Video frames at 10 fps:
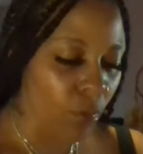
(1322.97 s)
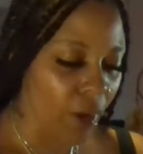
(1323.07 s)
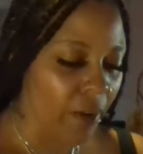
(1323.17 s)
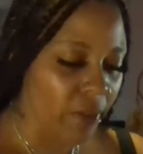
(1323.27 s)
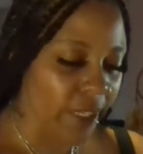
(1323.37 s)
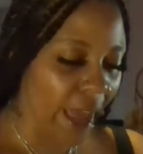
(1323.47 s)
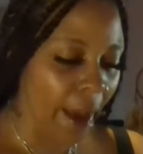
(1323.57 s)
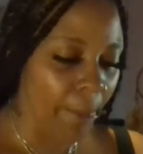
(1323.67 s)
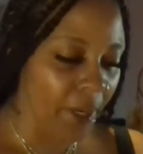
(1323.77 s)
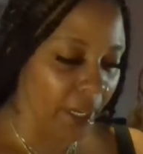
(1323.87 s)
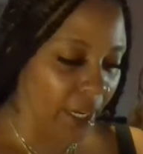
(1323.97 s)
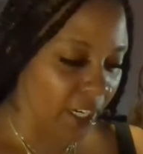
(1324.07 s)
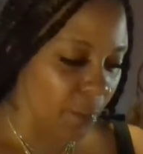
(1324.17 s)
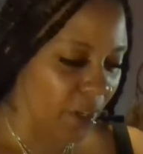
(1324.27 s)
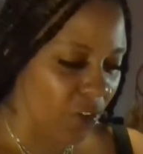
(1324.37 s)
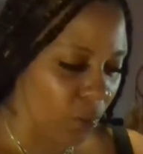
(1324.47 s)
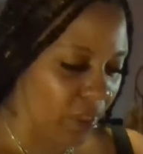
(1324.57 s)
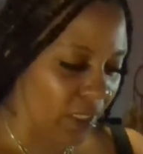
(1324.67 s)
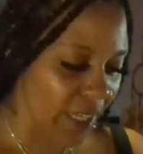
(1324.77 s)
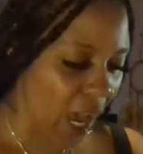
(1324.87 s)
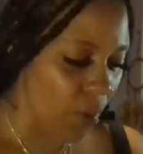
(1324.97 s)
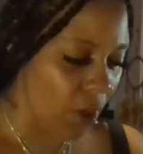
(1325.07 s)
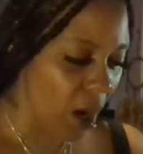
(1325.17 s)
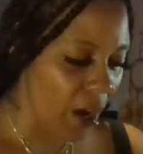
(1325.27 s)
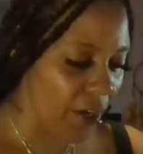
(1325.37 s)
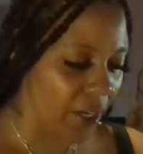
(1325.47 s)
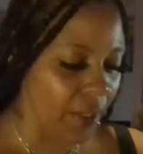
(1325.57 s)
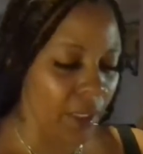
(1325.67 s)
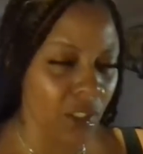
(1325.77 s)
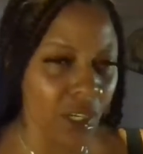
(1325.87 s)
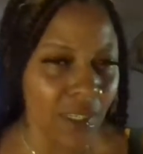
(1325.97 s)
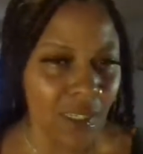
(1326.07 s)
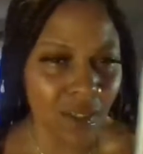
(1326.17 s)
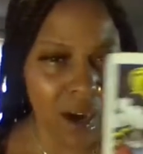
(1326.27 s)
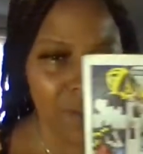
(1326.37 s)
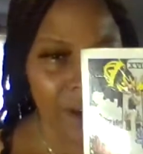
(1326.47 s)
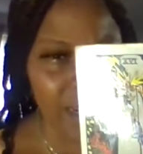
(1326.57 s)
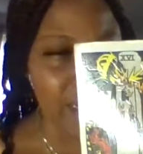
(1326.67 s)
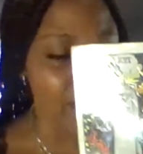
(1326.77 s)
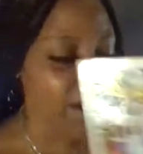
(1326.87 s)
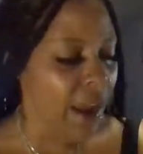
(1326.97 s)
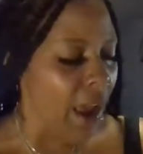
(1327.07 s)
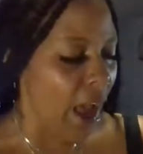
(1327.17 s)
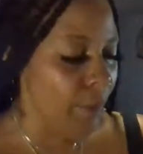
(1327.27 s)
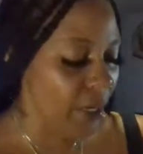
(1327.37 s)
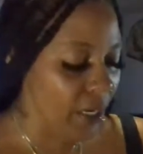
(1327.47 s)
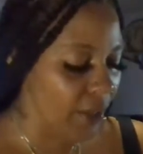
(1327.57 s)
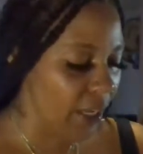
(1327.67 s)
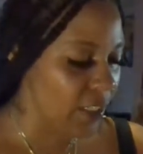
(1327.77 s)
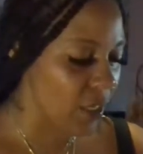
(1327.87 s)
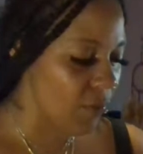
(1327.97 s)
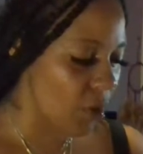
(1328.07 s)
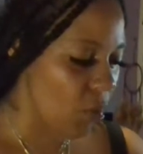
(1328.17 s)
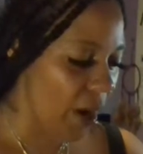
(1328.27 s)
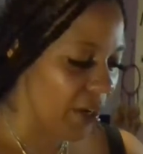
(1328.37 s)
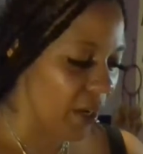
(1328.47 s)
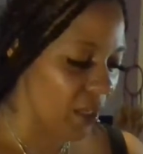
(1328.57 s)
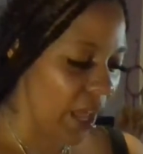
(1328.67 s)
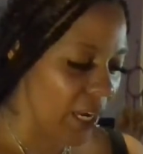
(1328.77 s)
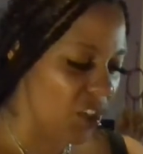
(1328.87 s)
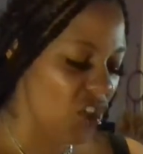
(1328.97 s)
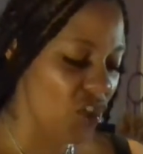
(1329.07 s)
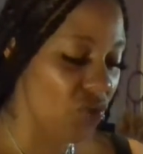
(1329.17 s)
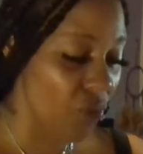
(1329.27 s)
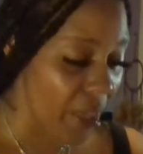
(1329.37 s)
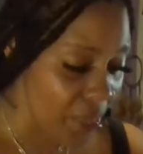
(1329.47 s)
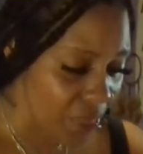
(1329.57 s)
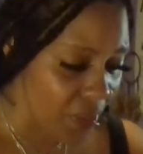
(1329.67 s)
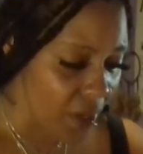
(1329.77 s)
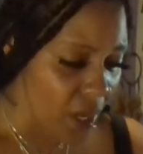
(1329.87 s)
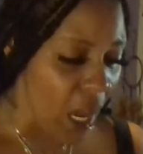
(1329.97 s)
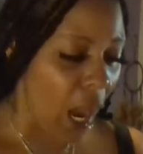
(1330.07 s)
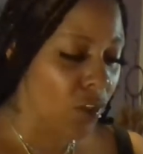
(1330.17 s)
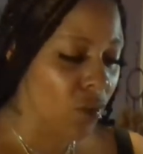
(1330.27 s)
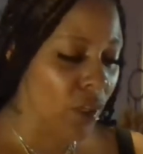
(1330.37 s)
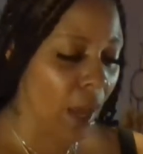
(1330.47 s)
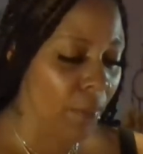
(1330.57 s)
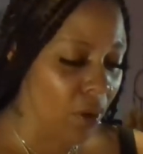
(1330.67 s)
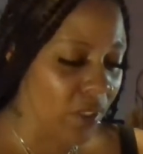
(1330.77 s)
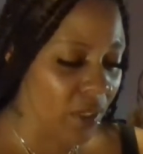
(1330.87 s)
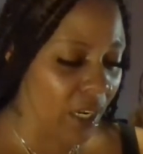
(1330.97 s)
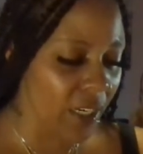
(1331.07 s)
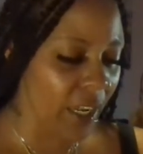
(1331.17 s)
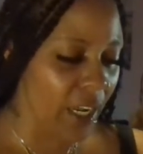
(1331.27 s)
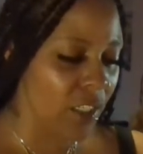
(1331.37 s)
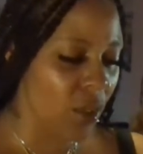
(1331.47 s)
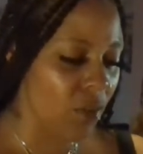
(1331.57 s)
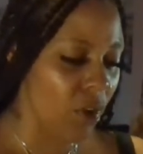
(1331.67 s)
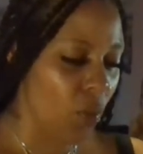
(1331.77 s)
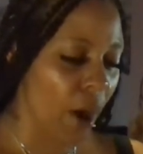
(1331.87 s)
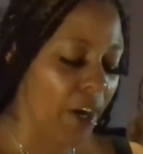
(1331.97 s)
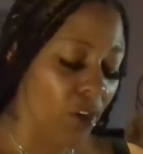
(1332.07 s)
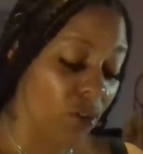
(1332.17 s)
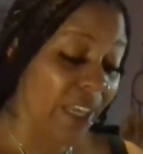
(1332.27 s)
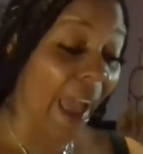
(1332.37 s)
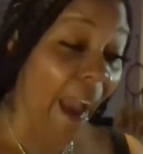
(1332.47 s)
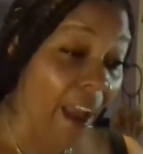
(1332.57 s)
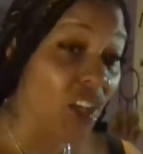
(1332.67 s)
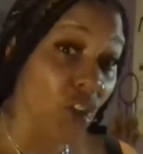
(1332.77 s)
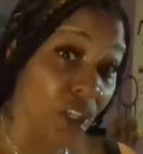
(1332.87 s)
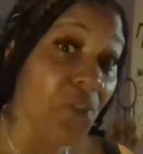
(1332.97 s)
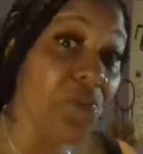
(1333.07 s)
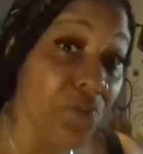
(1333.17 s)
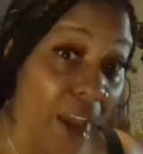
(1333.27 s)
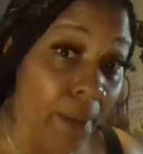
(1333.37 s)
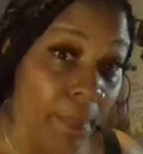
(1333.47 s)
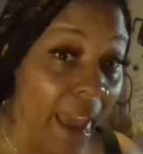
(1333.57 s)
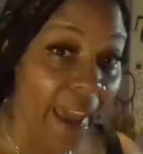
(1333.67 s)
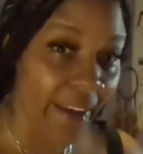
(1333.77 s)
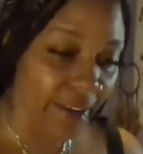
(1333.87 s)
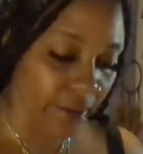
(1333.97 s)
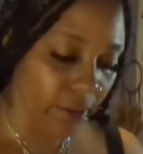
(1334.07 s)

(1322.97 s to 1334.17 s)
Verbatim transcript: whatever's happening here, especially with the Tower card and the Justice card right here, I'm getting that it's going to require a lot of strength. Also, I'm also getting that it's going to require you to actually fight back.